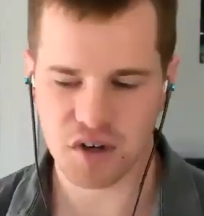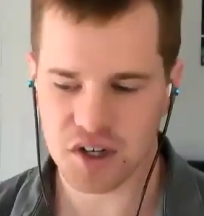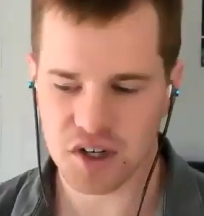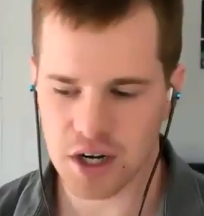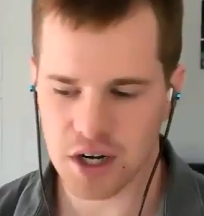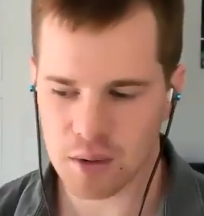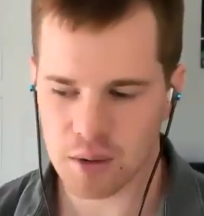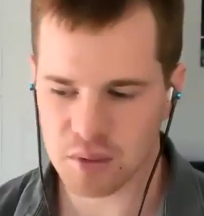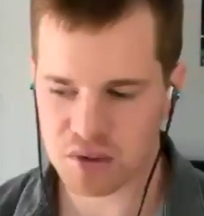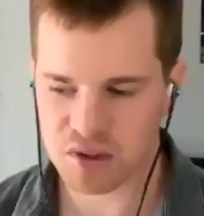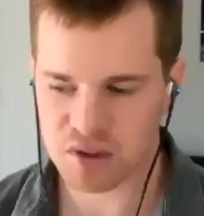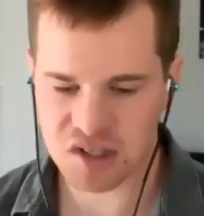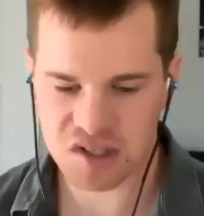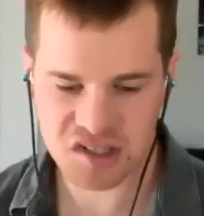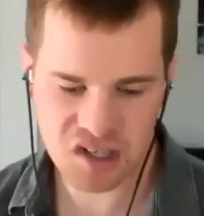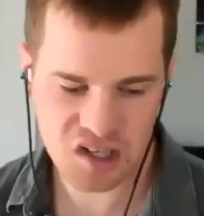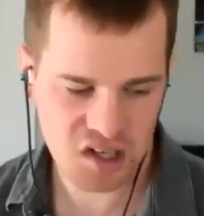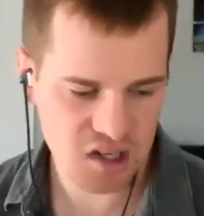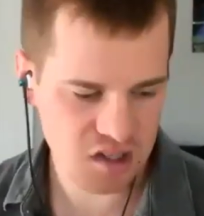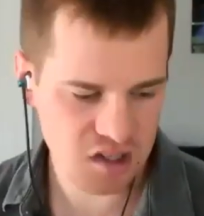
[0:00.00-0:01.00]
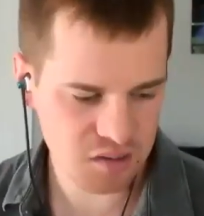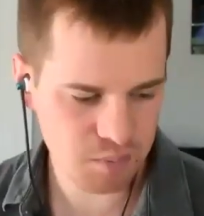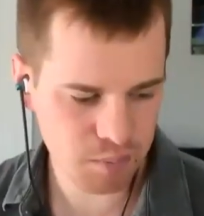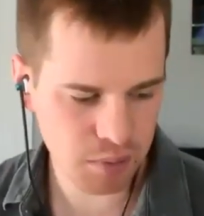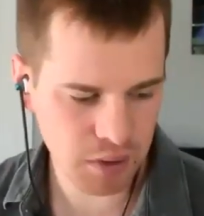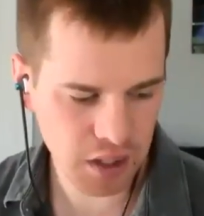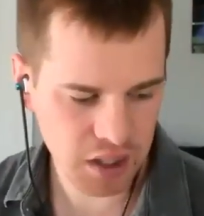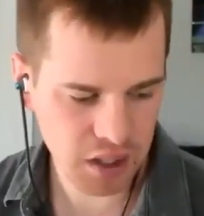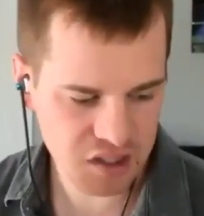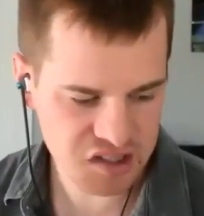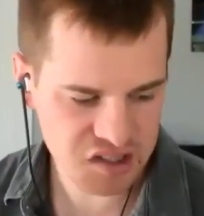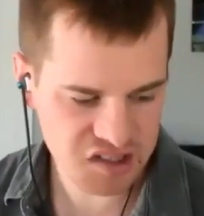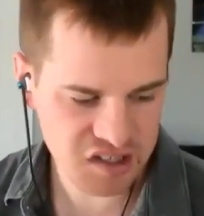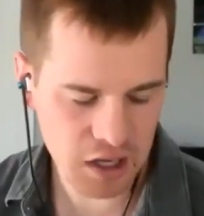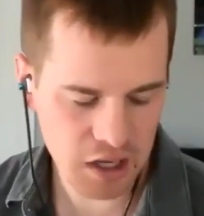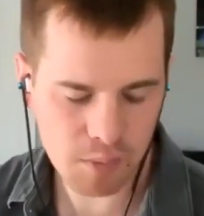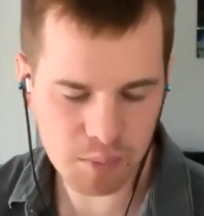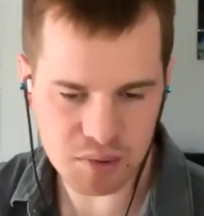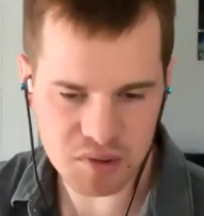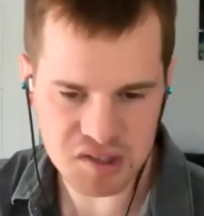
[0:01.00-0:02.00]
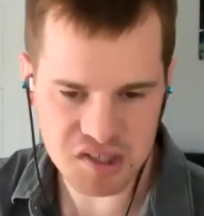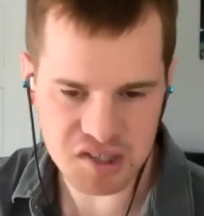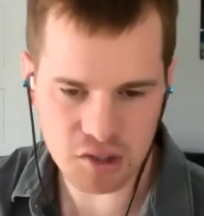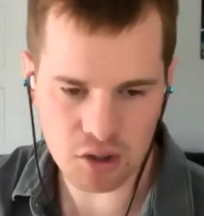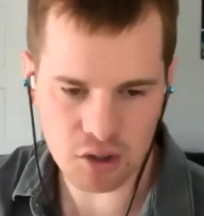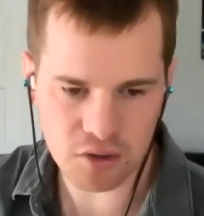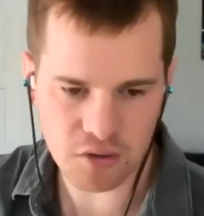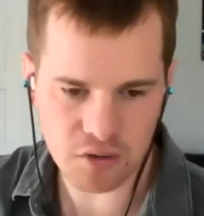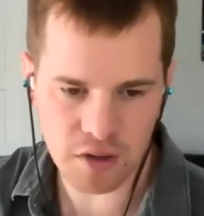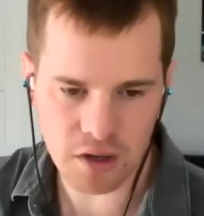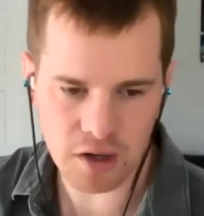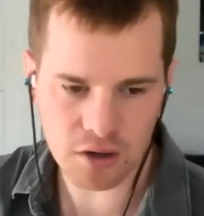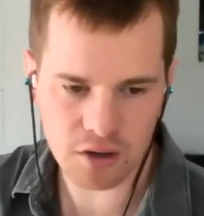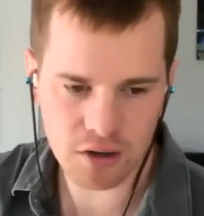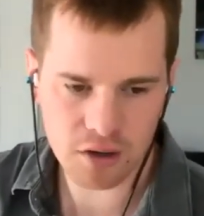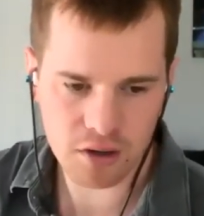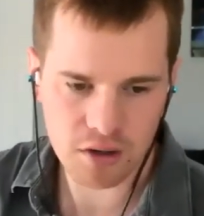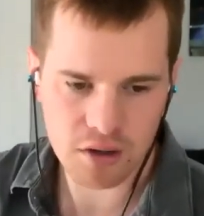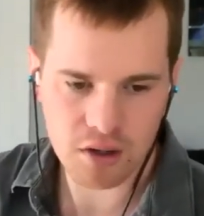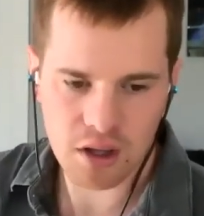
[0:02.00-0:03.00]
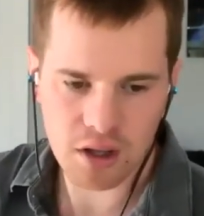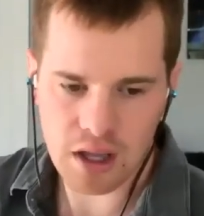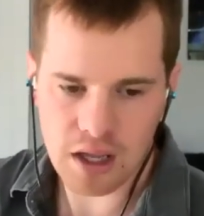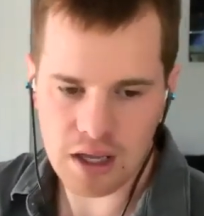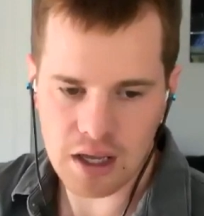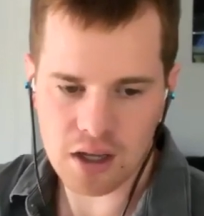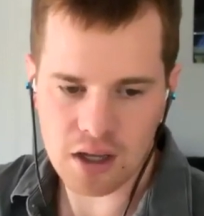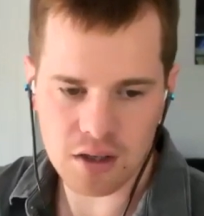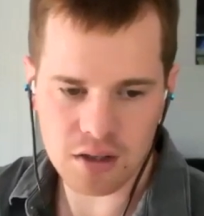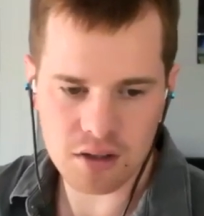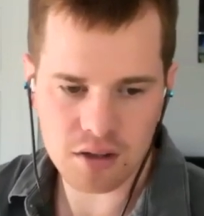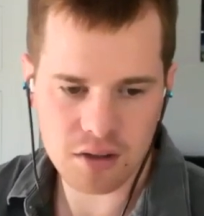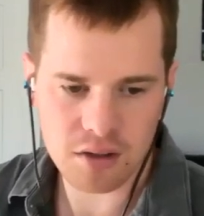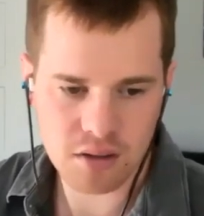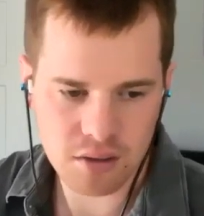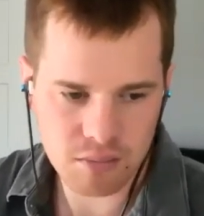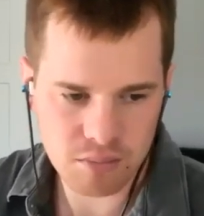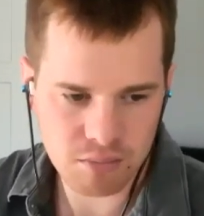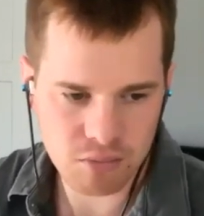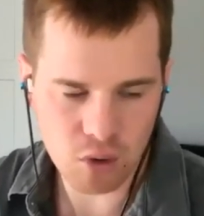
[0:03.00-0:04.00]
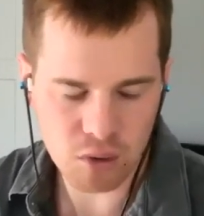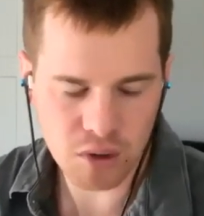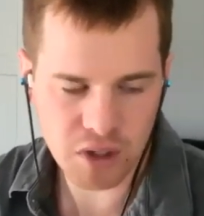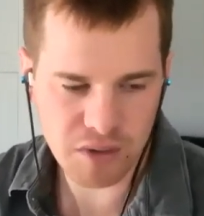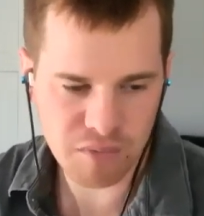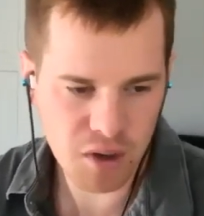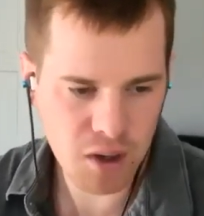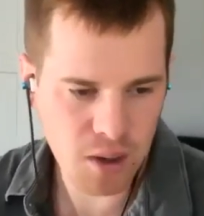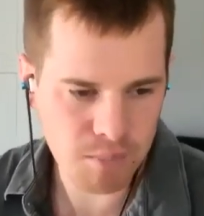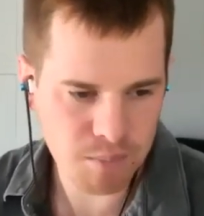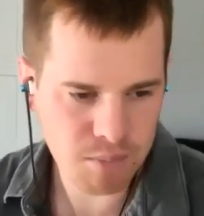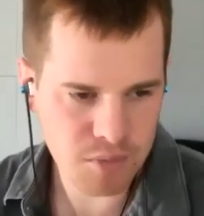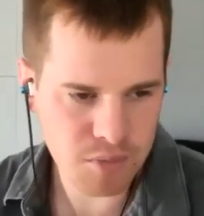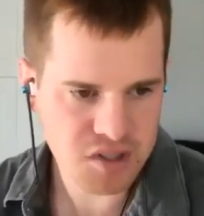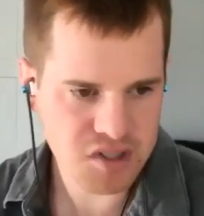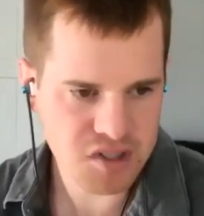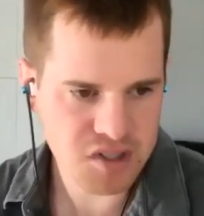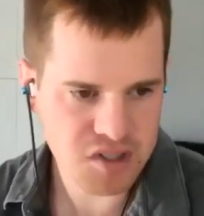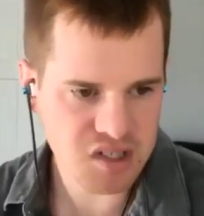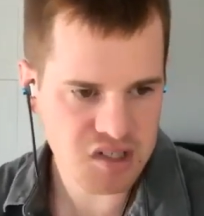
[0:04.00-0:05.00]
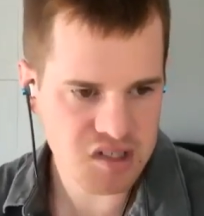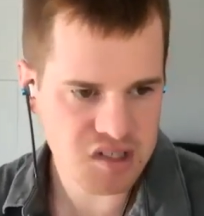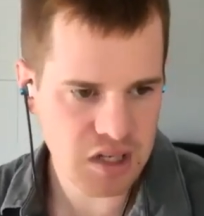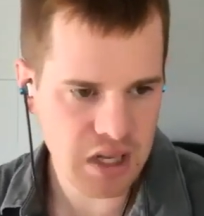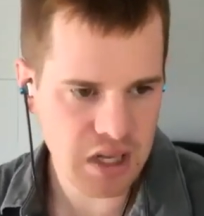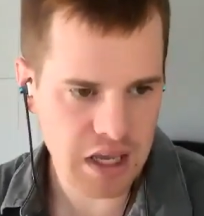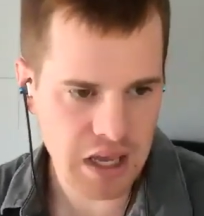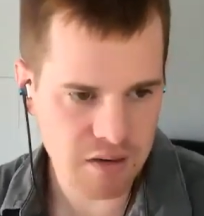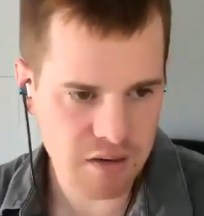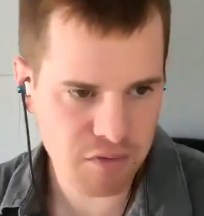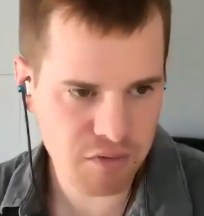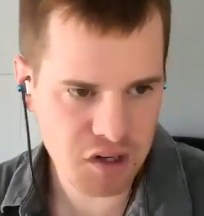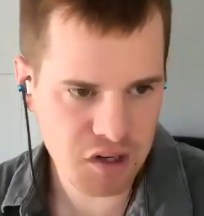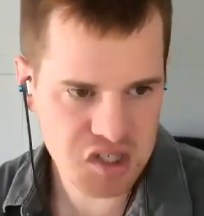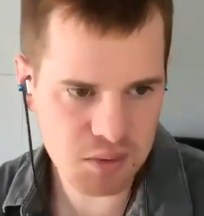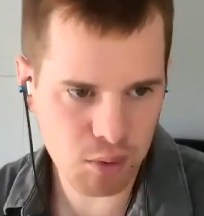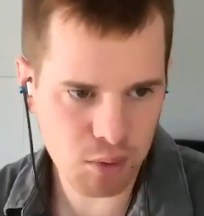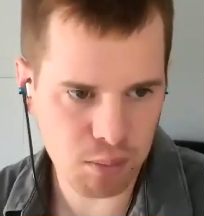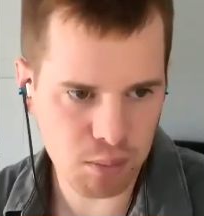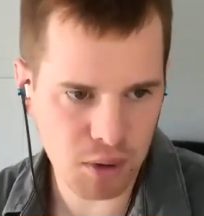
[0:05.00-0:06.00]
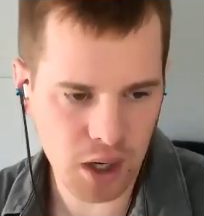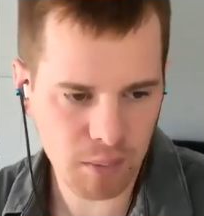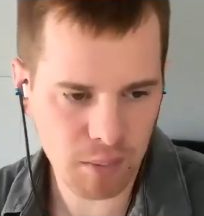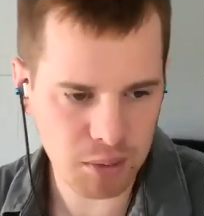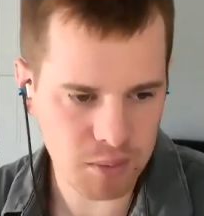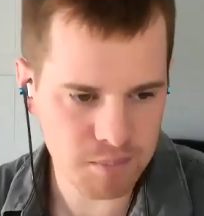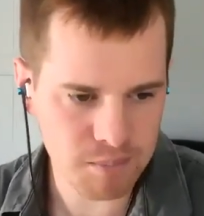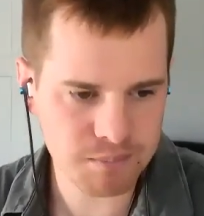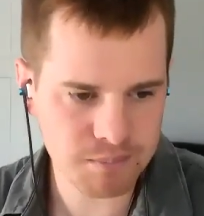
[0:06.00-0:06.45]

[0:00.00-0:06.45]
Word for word: I would just say pick a step and start there. And don't give up. This is a fixable problem.